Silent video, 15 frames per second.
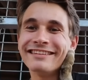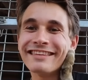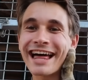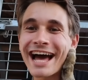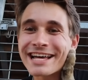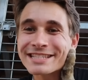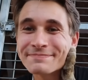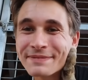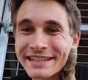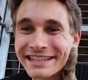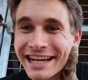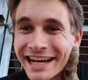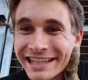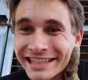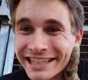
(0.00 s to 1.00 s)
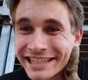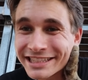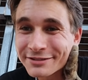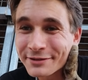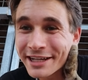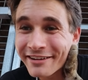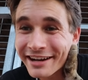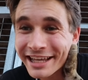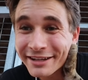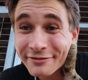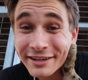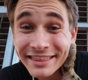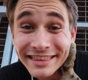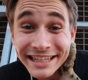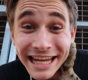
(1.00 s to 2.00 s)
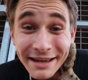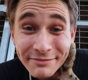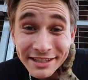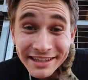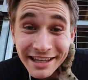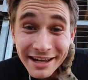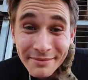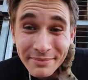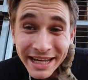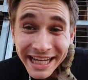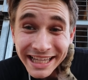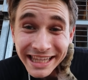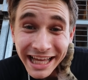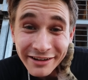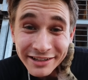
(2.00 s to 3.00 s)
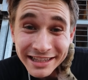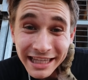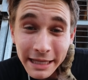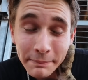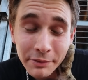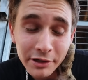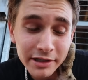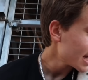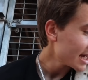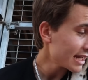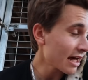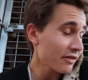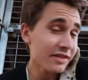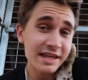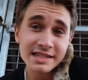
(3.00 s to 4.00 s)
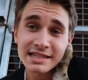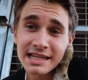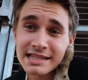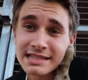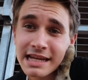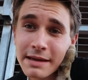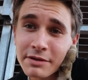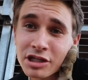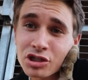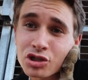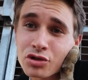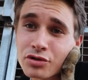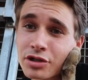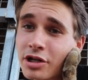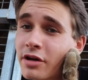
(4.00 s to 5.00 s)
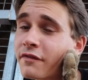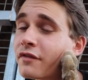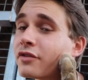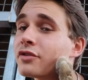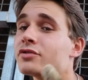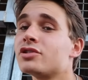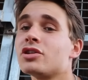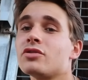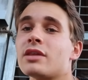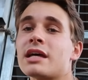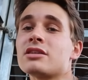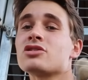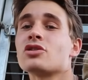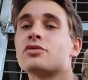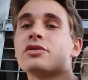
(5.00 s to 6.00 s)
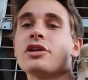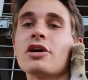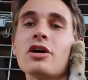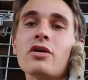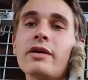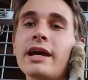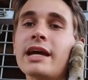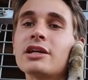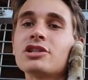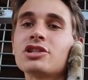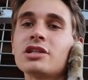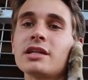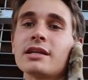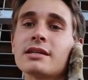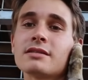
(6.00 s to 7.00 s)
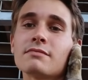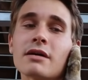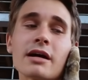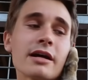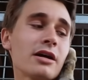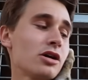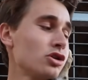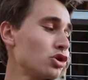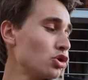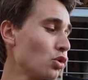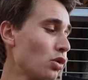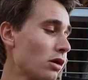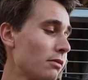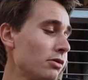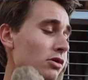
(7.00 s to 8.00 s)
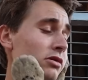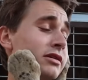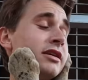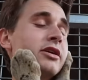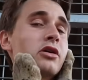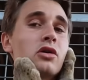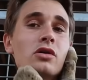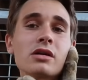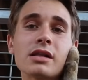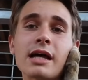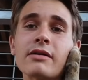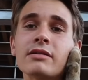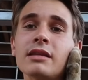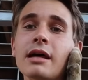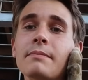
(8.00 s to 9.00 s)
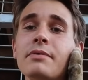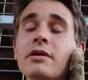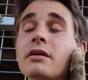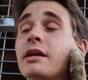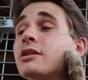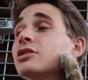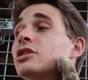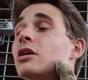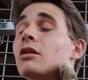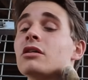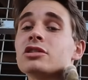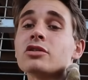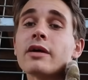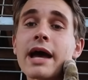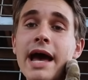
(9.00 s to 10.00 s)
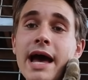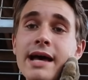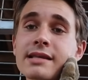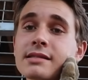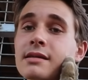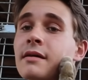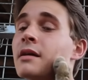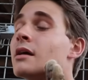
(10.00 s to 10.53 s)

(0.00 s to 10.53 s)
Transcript: last but not least, we are in with Nebula, my clouded leopard. Now this is Nebby Jr., for those of you that don't know, and she is my adorable year-old clouded leopard, and she also has